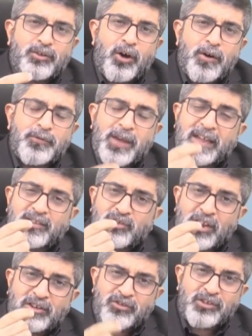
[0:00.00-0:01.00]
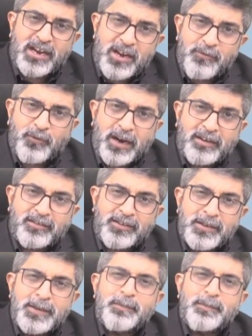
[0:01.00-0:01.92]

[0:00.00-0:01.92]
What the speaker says: of exchange traded funds